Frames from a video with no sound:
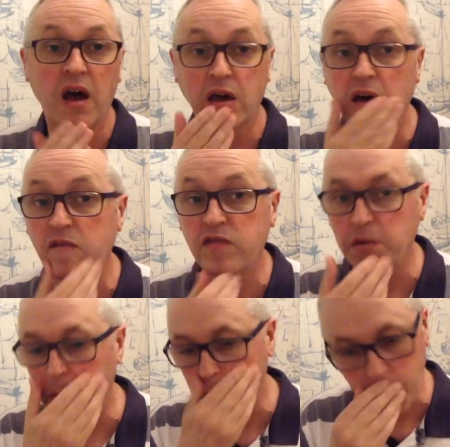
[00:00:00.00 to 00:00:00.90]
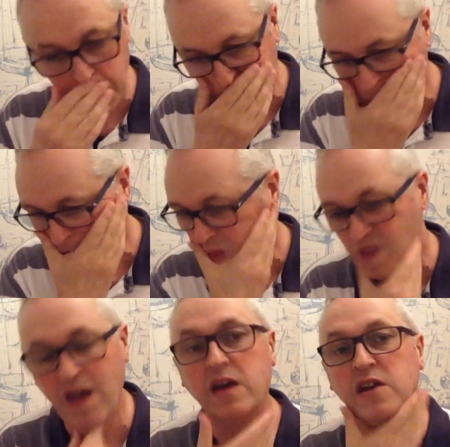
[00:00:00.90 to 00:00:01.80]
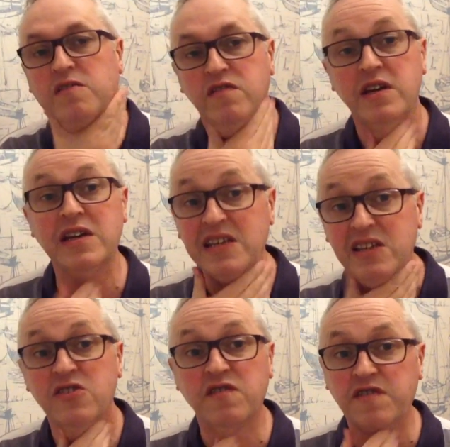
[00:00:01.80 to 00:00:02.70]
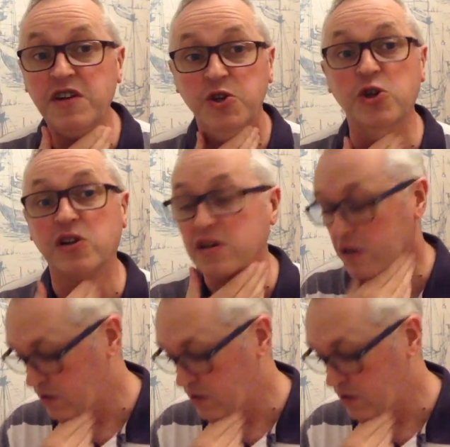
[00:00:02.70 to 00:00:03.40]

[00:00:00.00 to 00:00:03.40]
comfortable and it is efficient.